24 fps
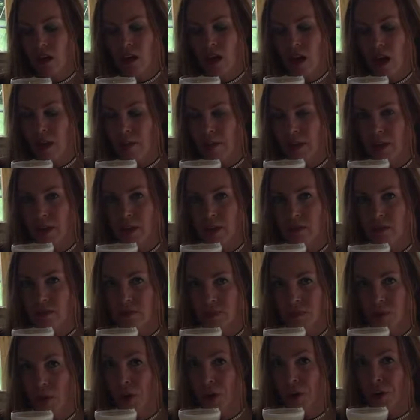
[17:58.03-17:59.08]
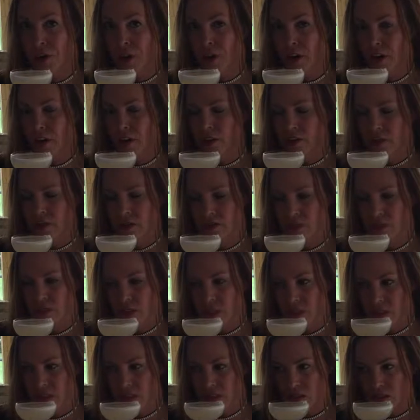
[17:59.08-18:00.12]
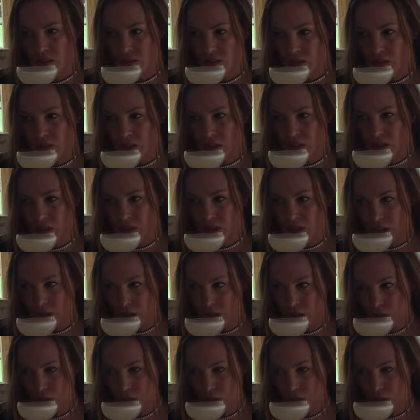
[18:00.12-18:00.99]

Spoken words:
I mean, bar none. It's so good.